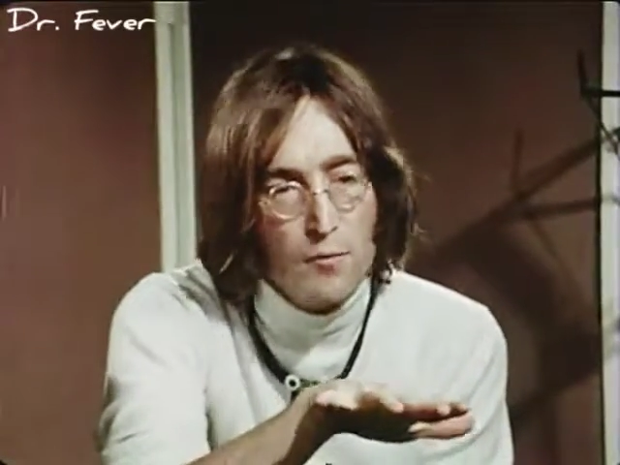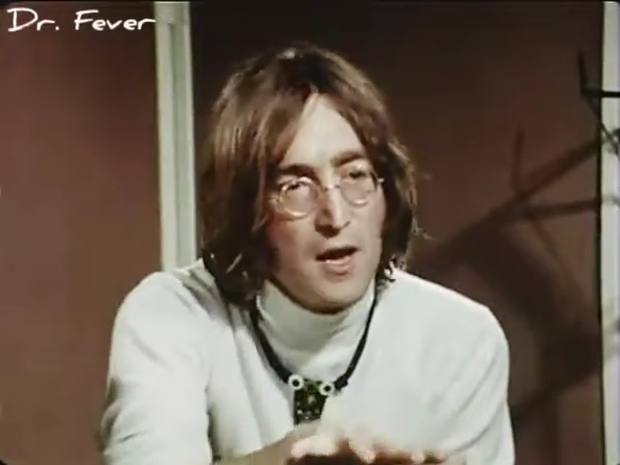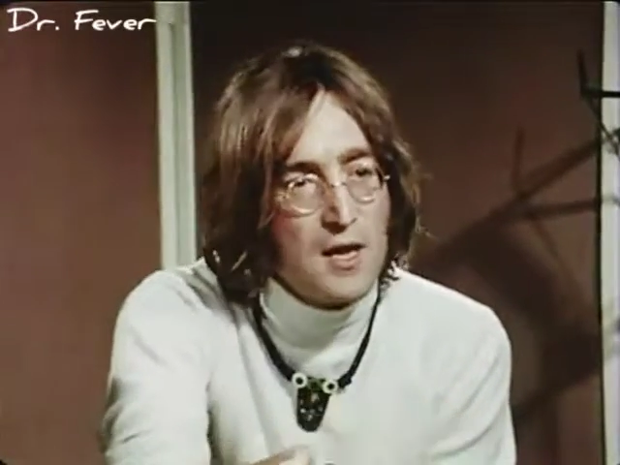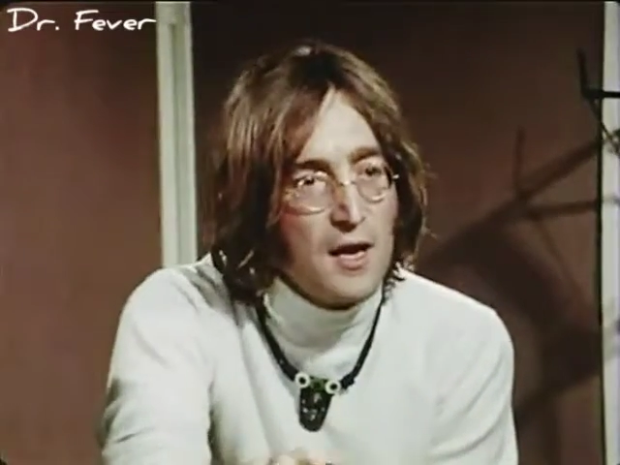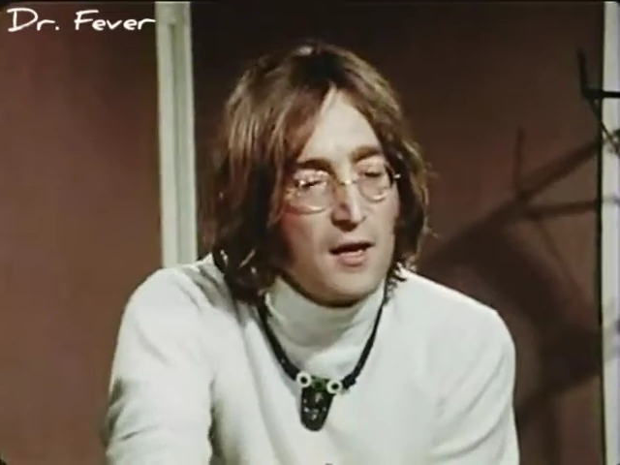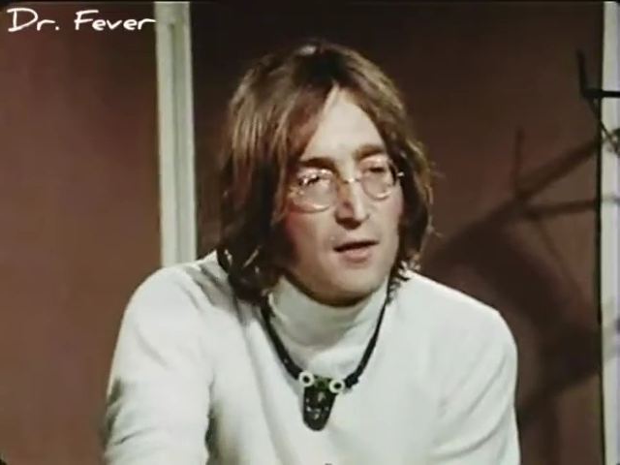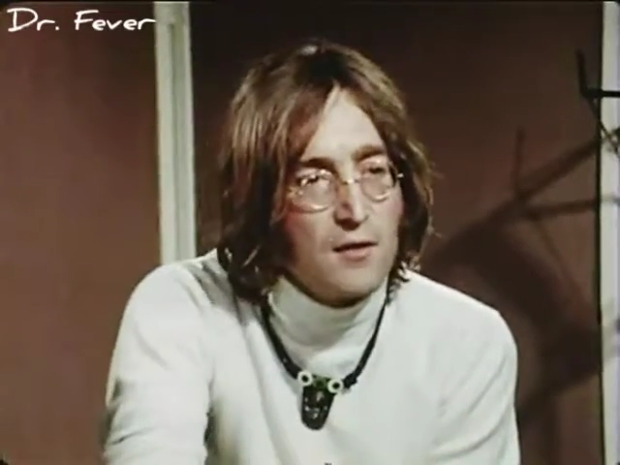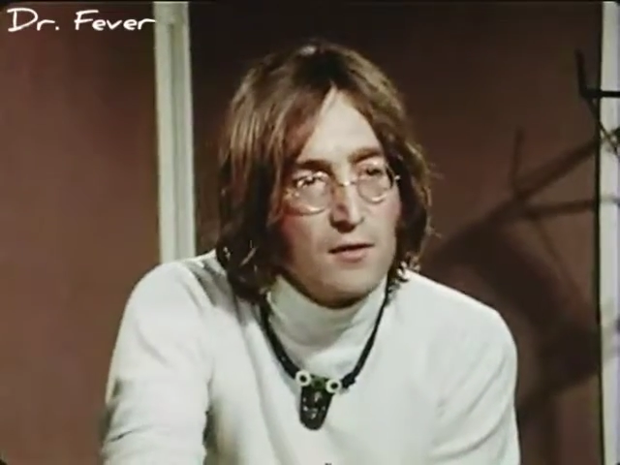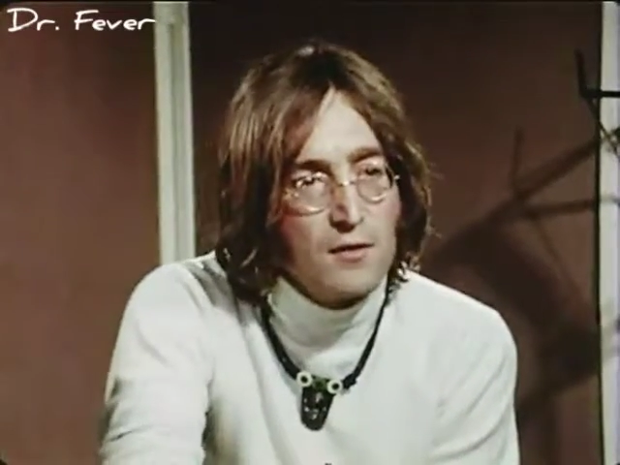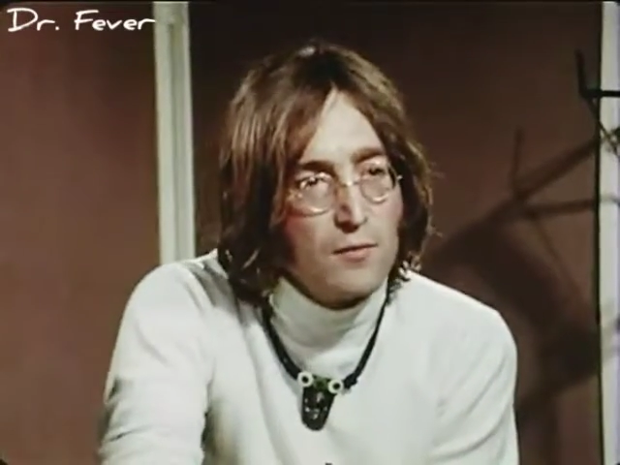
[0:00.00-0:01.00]

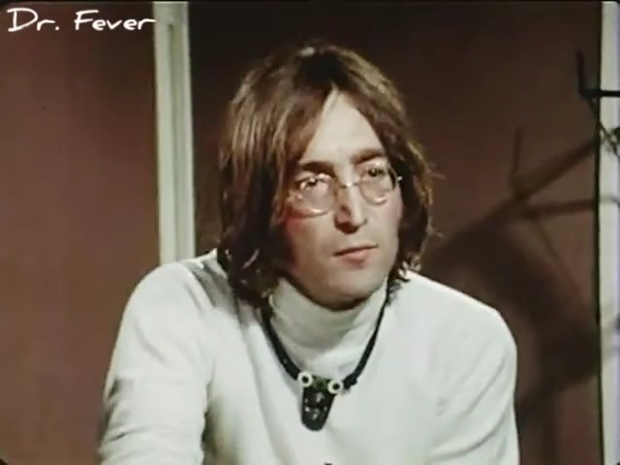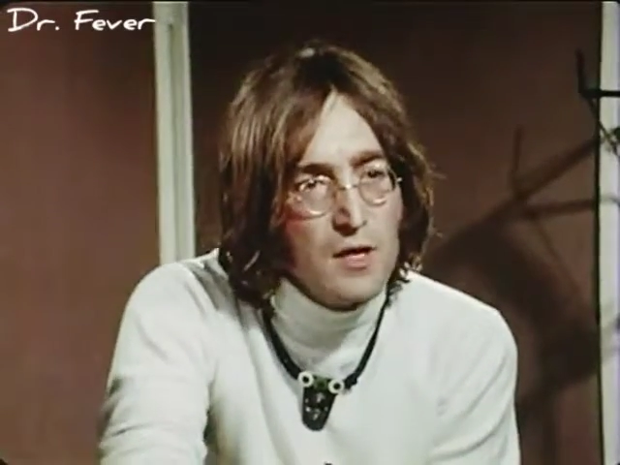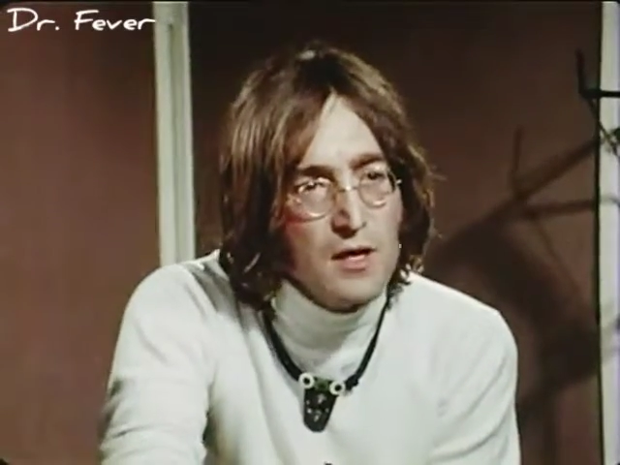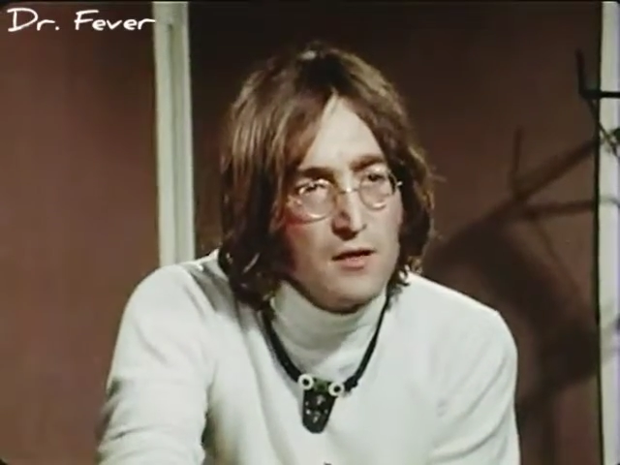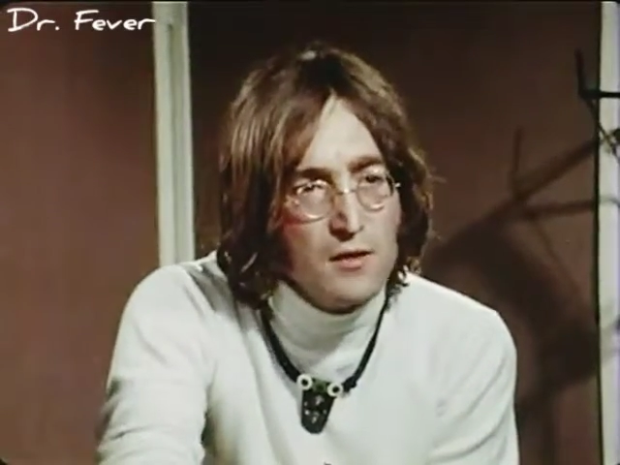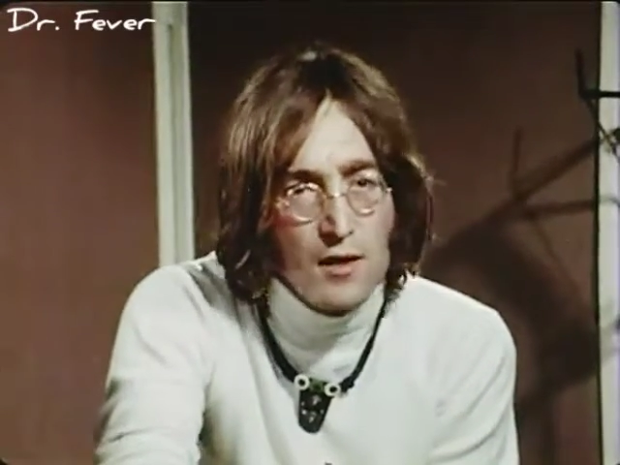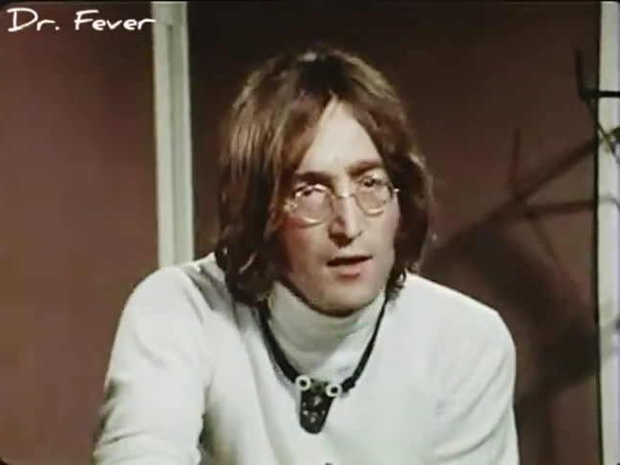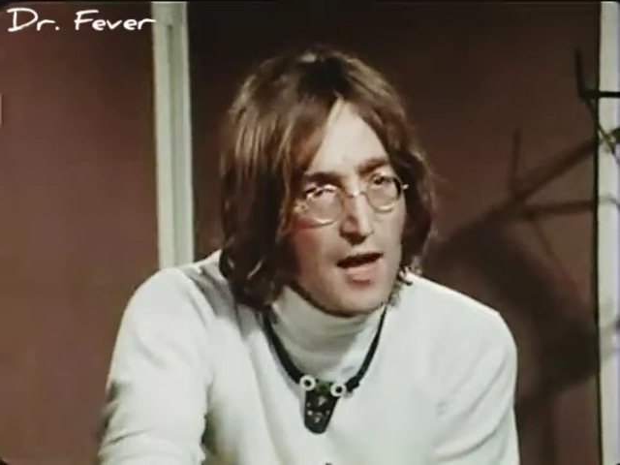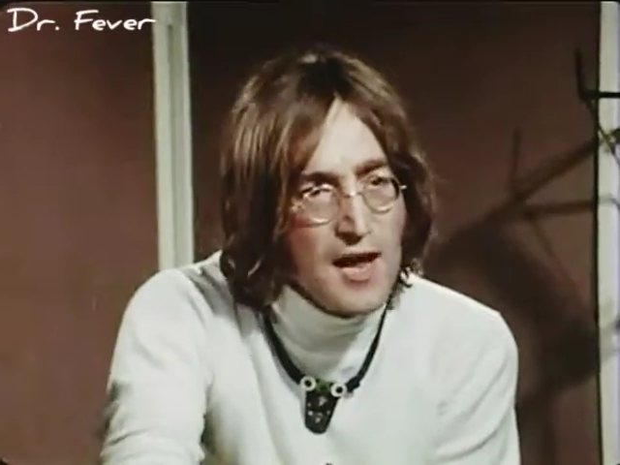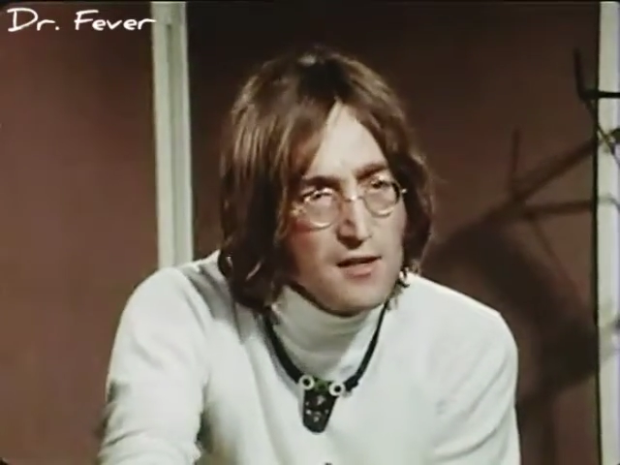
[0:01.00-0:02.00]
maniacal mean
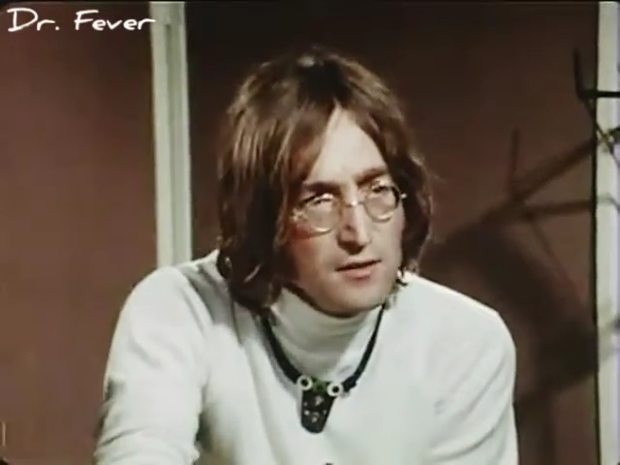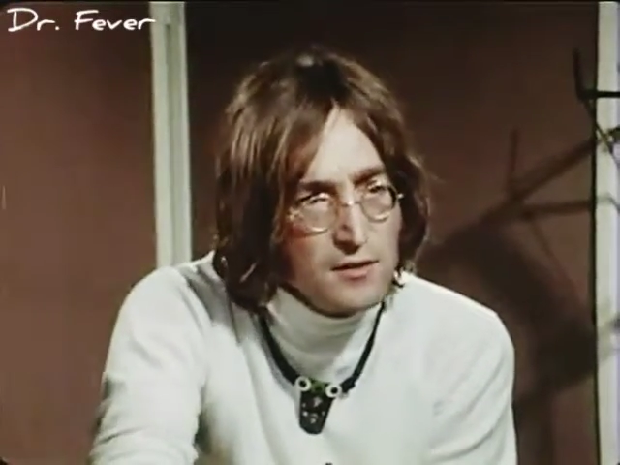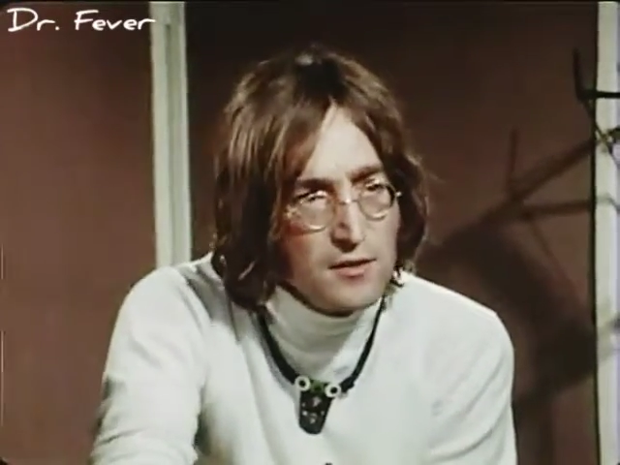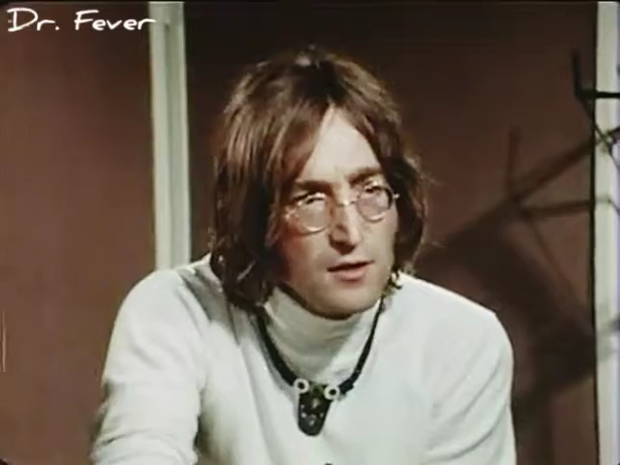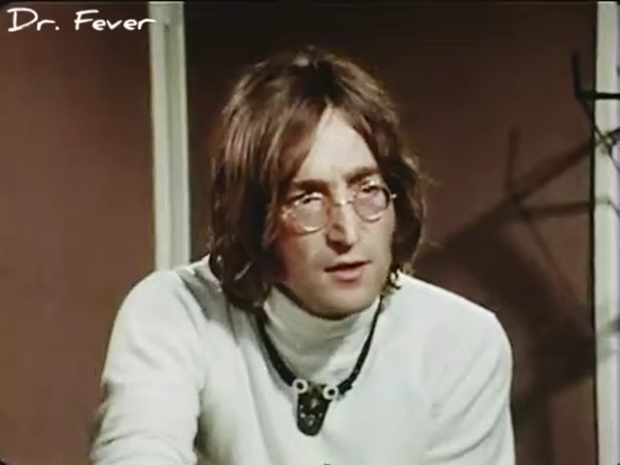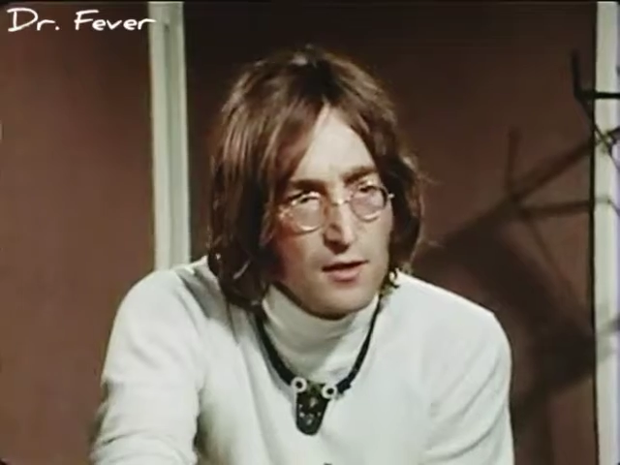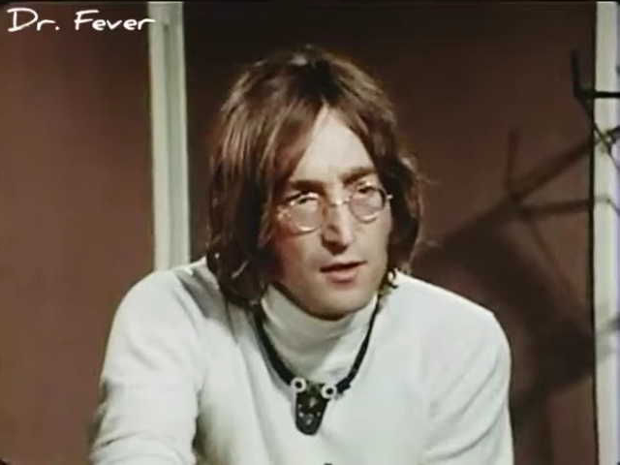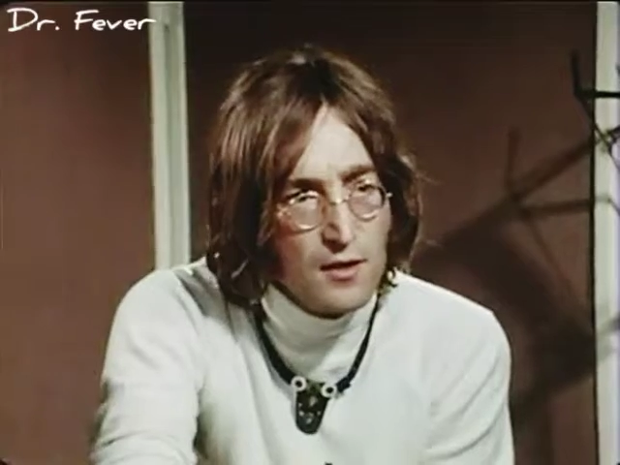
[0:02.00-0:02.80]
uh, ends, you know.